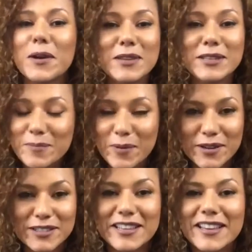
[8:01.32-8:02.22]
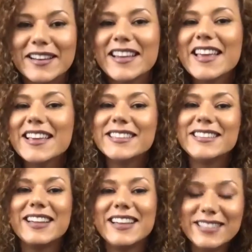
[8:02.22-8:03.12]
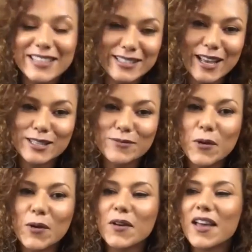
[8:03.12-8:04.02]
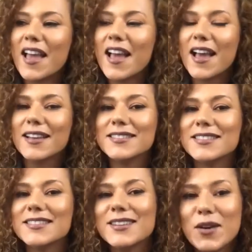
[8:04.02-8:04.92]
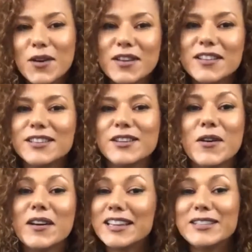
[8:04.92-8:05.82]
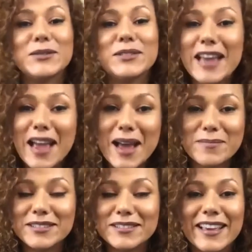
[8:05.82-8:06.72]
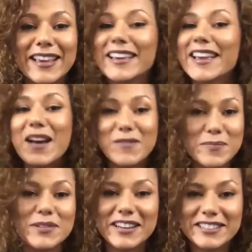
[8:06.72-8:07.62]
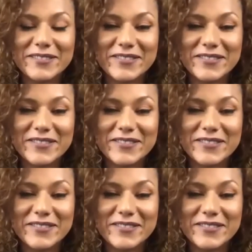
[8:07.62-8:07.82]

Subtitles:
a busy person, stay successful and still, can do dabs and like have a productive